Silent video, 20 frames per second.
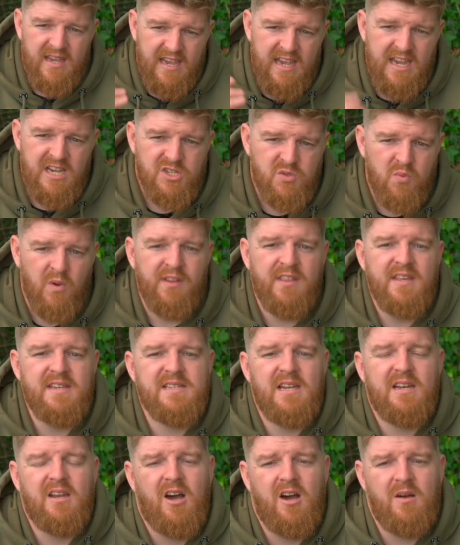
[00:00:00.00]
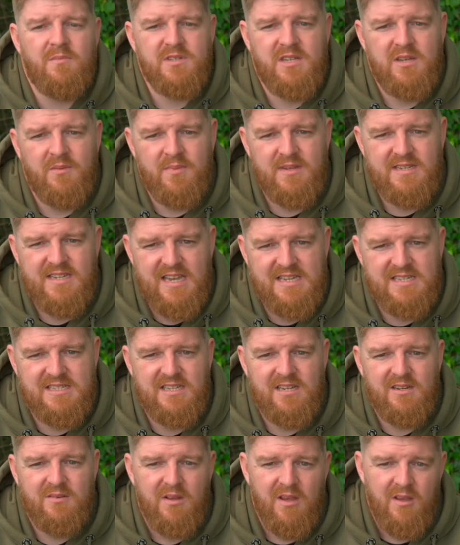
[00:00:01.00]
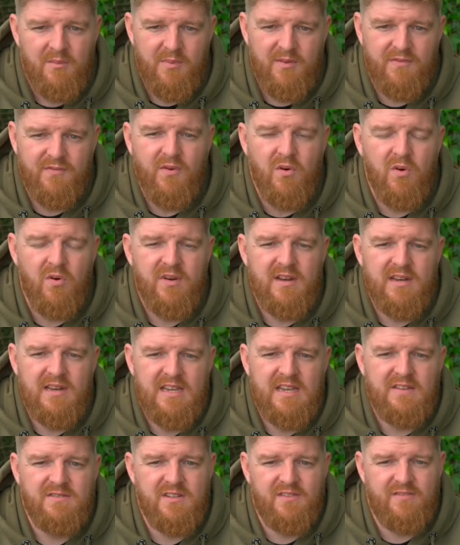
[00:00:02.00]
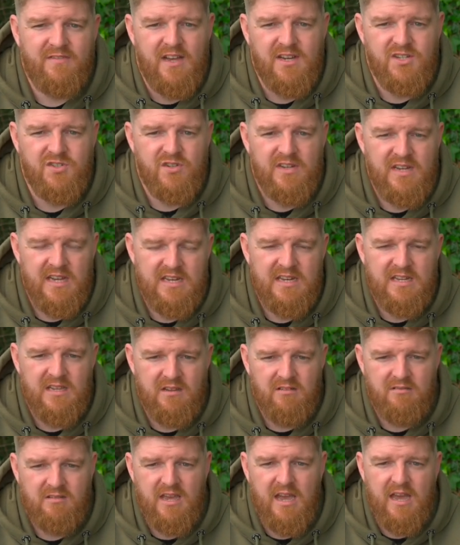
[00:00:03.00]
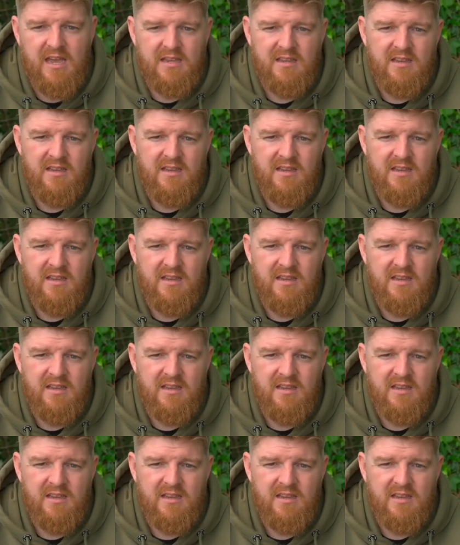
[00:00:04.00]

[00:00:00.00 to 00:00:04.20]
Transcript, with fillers: each one of these alarms can be tested before it leaves the factory in the UK.